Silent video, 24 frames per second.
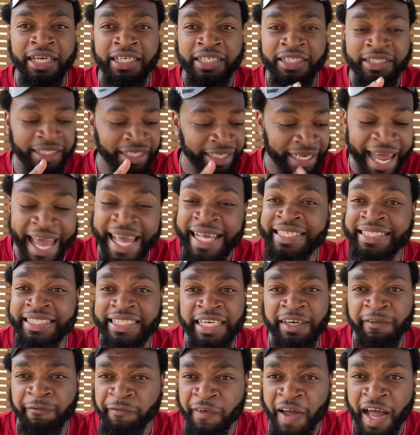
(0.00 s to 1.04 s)
likes
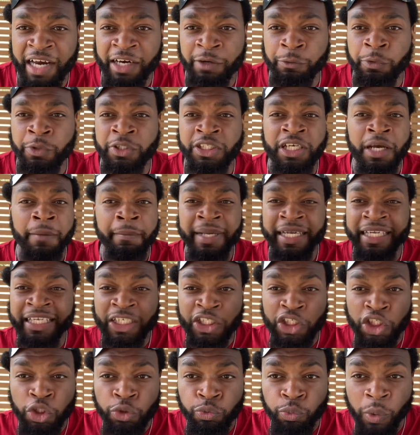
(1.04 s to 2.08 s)
and followers
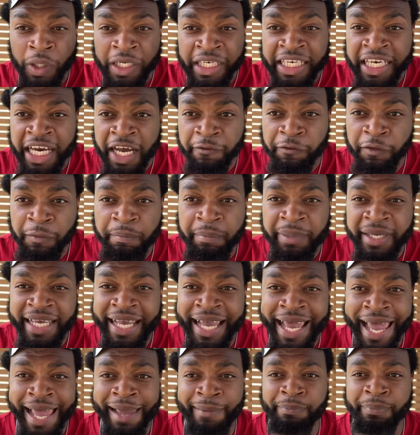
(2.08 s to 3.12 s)
because you will never be
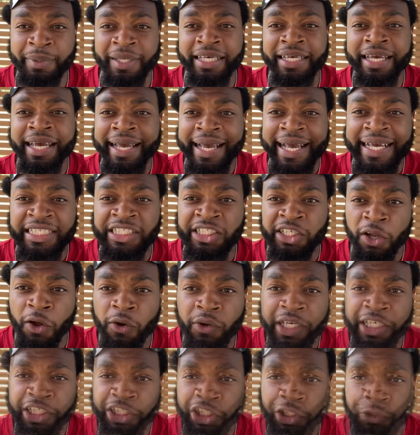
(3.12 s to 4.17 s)
happy as long
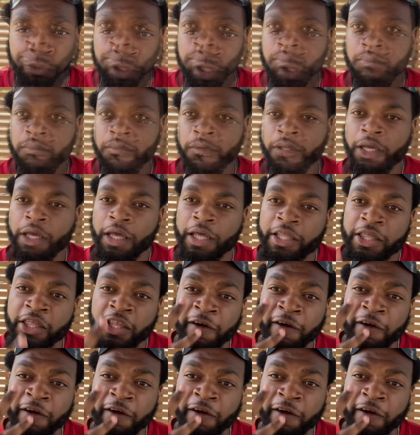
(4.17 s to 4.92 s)
as you do that.